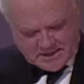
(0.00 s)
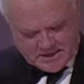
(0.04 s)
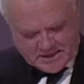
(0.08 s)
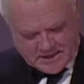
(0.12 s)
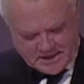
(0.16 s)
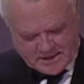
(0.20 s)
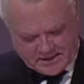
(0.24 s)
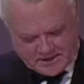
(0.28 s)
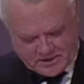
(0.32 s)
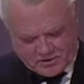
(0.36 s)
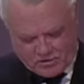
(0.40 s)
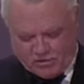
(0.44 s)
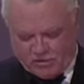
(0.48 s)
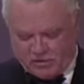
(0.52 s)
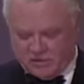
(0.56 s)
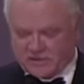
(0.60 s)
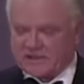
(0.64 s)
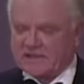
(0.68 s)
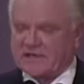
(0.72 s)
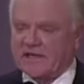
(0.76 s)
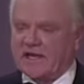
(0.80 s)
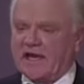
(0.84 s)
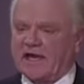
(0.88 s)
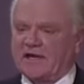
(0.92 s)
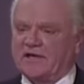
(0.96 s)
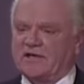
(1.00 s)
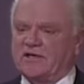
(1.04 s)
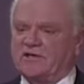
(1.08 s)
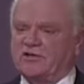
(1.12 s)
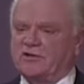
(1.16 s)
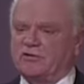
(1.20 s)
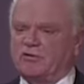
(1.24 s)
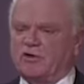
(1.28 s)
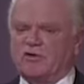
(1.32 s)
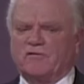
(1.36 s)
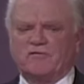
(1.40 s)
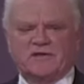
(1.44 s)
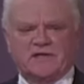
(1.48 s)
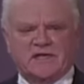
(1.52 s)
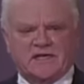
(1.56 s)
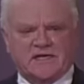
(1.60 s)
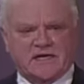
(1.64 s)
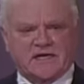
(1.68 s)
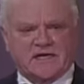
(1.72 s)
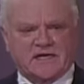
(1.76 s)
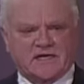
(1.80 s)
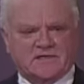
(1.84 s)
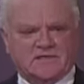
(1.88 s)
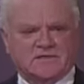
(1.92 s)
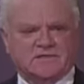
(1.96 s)
and all the Cagneys who, over the
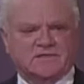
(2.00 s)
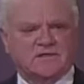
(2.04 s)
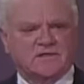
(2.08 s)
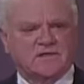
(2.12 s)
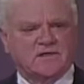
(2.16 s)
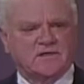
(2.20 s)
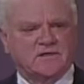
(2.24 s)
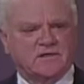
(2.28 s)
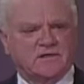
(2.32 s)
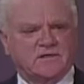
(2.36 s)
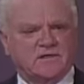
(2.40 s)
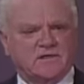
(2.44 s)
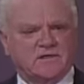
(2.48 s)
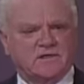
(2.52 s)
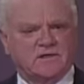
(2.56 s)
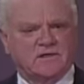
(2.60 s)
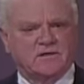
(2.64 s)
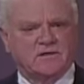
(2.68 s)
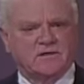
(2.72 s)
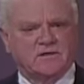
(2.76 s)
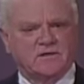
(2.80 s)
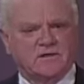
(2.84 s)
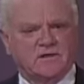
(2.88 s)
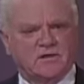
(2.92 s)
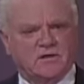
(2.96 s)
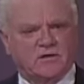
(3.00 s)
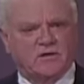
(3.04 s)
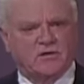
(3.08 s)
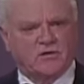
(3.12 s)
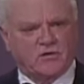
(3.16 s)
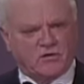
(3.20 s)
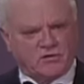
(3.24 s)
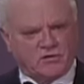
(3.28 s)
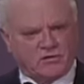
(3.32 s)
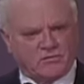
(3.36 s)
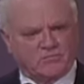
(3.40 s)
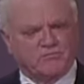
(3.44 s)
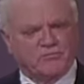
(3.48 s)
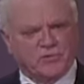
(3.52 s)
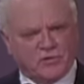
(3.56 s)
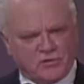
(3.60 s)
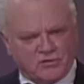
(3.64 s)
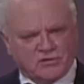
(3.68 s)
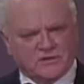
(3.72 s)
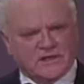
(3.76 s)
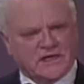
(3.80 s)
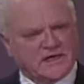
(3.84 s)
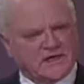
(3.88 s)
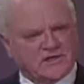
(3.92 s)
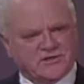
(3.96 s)
years, all
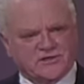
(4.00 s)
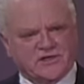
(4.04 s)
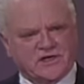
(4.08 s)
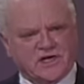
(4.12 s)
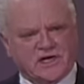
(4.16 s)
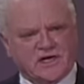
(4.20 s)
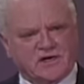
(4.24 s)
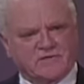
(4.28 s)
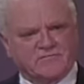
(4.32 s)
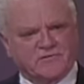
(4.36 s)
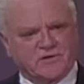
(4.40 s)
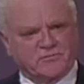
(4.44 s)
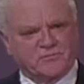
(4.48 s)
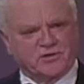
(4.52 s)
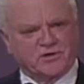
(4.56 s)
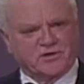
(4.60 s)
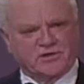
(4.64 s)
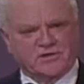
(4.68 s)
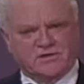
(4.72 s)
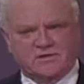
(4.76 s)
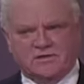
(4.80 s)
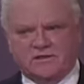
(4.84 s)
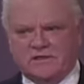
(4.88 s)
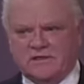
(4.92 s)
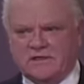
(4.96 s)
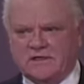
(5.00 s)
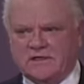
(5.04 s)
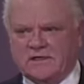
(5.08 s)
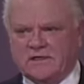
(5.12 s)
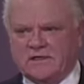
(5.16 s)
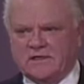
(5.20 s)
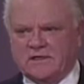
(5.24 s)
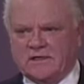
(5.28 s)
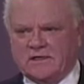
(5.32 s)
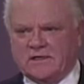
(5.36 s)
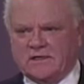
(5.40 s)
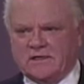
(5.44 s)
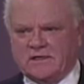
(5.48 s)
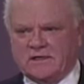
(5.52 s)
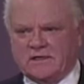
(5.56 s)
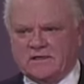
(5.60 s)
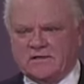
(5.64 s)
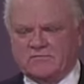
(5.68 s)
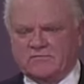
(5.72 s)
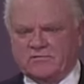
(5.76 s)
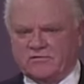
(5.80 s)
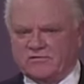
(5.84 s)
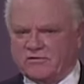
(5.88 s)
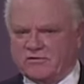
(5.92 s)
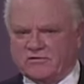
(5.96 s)
pulled their share of the burden
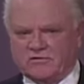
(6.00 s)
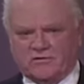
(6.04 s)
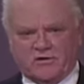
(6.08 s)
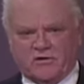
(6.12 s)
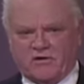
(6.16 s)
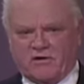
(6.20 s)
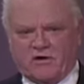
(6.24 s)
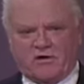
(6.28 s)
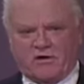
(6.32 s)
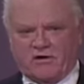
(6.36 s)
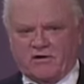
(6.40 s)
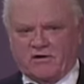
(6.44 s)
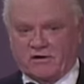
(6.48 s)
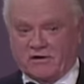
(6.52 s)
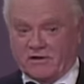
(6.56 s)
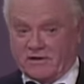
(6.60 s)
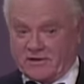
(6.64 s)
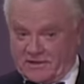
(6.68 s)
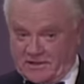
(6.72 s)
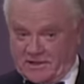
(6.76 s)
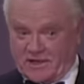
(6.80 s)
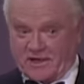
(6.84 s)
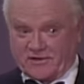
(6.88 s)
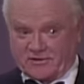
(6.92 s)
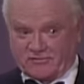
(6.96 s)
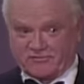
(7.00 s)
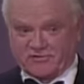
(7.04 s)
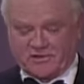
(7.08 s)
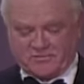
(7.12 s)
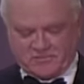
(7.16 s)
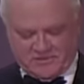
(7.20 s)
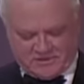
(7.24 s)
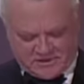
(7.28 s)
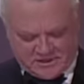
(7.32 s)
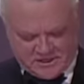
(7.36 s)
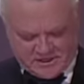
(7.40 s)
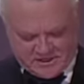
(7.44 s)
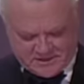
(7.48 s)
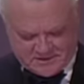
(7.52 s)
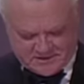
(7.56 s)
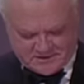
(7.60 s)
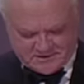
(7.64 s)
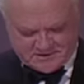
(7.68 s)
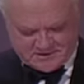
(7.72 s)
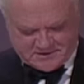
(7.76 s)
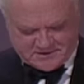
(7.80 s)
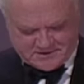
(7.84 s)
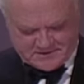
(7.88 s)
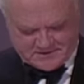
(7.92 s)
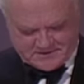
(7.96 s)
through those long and troubled
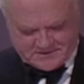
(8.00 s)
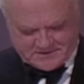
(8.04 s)
years.